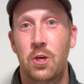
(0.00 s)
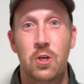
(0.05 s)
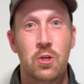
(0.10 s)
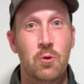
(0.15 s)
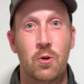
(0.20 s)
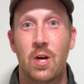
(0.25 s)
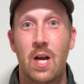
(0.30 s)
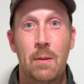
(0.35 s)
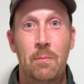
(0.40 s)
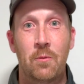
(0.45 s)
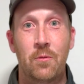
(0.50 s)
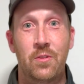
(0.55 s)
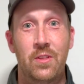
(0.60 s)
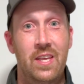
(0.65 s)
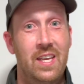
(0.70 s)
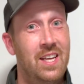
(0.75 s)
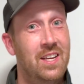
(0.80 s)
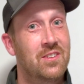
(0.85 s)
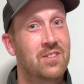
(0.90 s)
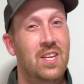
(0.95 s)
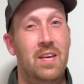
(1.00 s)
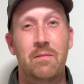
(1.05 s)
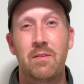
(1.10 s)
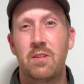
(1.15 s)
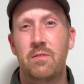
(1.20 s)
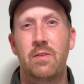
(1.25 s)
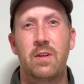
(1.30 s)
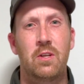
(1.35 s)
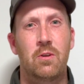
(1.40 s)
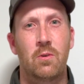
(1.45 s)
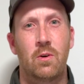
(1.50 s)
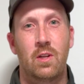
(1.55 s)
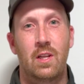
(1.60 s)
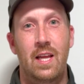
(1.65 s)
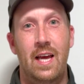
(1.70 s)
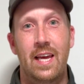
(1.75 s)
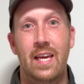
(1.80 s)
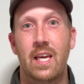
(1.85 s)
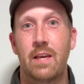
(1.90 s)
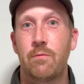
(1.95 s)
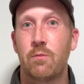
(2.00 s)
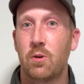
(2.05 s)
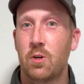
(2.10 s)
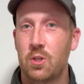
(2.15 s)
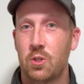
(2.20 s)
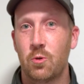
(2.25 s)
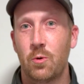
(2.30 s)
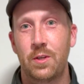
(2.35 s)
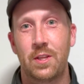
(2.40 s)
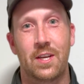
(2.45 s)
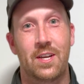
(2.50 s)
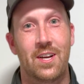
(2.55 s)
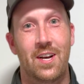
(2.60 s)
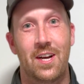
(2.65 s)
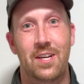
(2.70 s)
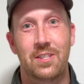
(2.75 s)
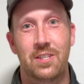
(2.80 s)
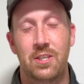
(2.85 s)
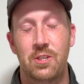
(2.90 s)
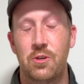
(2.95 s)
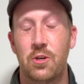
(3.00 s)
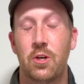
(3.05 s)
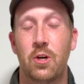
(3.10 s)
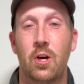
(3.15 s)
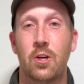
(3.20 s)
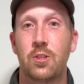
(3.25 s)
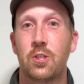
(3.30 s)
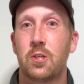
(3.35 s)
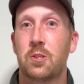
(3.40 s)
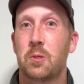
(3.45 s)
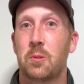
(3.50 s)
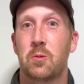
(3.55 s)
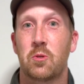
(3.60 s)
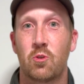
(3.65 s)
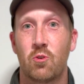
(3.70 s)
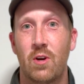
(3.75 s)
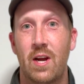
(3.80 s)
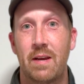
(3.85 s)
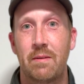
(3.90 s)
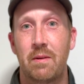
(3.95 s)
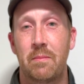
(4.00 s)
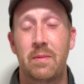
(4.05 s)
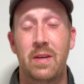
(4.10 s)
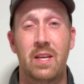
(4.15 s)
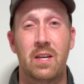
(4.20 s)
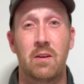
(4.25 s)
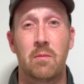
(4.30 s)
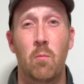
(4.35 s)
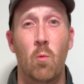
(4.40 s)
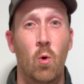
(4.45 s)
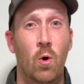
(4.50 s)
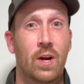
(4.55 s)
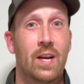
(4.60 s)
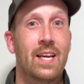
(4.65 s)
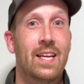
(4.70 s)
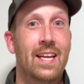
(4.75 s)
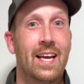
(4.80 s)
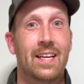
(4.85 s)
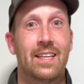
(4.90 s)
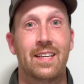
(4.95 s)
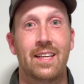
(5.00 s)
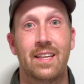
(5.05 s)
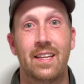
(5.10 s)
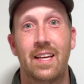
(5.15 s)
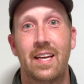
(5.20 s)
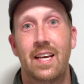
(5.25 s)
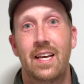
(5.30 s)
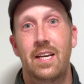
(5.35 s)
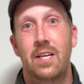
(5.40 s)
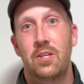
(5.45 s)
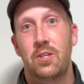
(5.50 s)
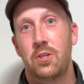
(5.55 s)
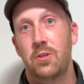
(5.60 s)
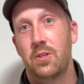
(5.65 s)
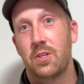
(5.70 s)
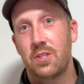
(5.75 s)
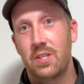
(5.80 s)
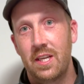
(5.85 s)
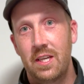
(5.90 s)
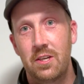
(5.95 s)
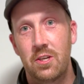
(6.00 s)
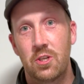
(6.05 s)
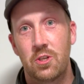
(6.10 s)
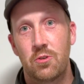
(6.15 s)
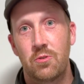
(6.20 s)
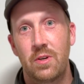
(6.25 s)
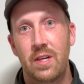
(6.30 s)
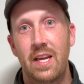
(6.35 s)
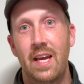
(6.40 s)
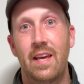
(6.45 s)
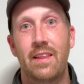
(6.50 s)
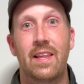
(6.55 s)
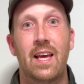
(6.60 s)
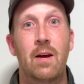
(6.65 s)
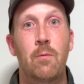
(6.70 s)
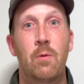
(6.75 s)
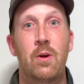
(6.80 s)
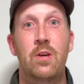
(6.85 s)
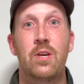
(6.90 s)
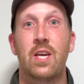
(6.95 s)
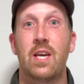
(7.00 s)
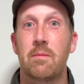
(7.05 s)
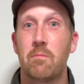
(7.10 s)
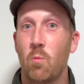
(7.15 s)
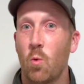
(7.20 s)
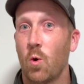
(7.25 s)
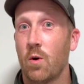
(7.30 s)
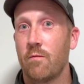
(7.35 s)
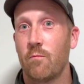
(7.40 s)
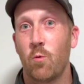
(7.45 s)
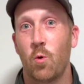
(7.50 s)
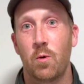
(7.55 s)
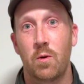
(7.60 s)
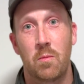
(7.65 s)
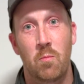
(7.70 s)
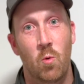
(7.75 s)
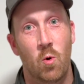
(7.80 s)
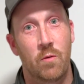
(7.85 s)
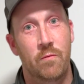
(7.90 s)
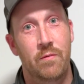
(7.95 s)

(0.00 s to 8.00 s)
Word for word: can do a couple things. Give this video a like if you're enjoying the content. You can also subscribe to being the more connected to this industry and that way you get more informed and more